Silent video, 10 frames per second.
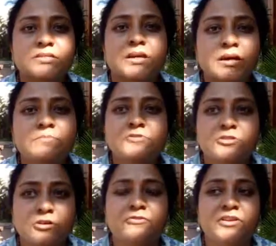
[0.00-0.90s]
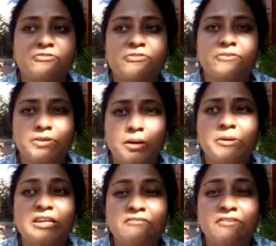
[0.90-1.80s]
terms of
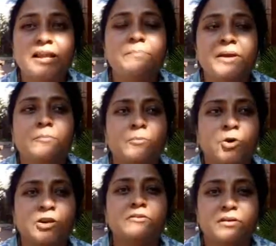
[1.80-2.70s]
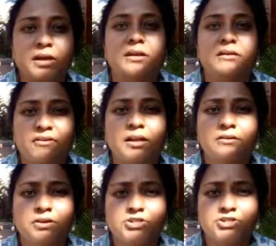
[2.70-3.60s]
developing monitoring and
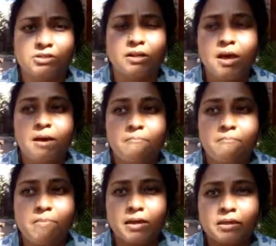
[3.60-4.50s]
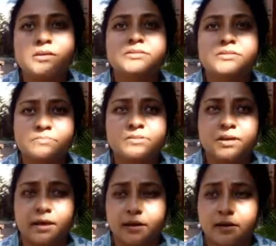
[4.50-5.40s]
evaluation mechanisms
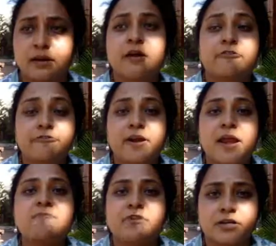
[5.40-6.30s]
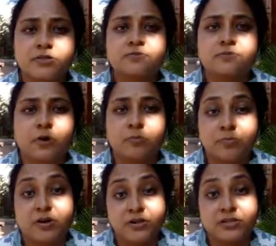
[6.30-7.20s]
and frameworks for
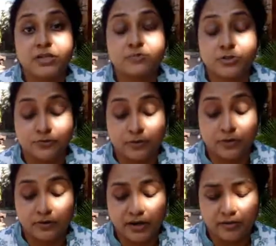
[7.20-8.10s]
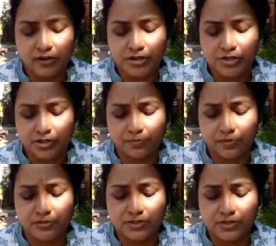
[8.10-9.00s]
projects which follow innovation
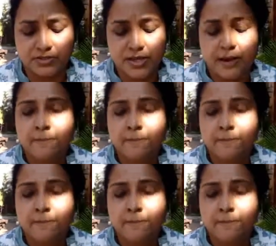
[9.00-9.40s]
approaches.